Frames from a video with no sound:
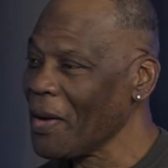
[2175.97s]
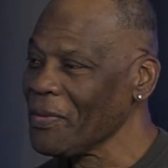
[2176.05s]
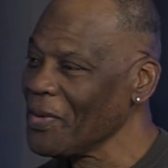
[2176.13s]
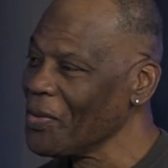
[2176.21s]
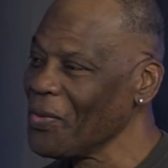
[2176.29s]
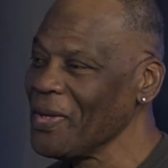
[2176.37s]

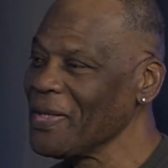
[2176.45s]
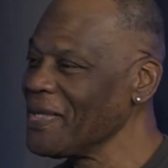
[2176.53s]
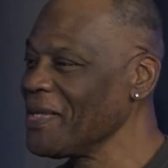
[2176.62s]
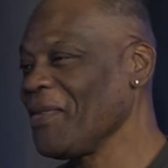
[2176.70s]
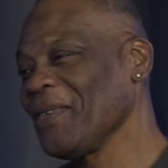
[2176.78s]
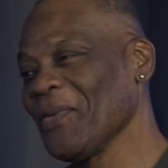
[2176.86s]
you know,
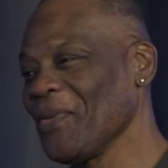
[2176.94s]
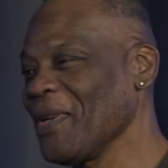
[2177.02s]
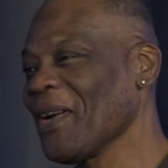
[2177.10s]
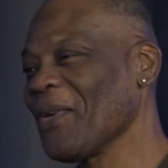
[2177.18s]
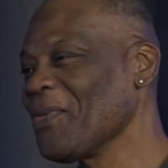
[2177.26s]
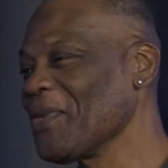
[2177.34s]
it's everything
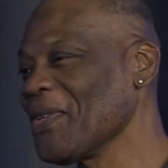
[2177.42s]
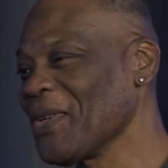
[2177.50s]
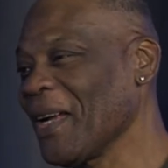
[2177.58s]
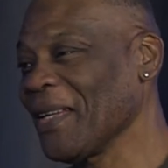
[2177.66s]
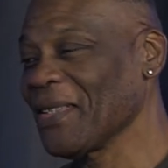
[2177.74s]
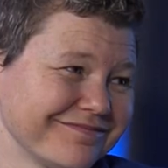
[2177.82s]
you
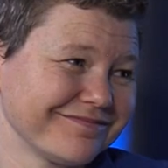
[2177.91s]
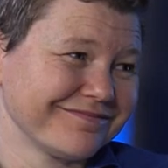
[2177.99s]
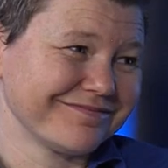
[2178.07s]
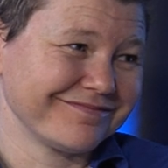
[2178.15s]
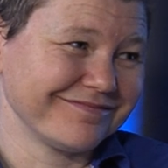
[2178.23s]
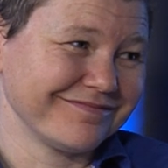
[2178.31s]
and I talked about,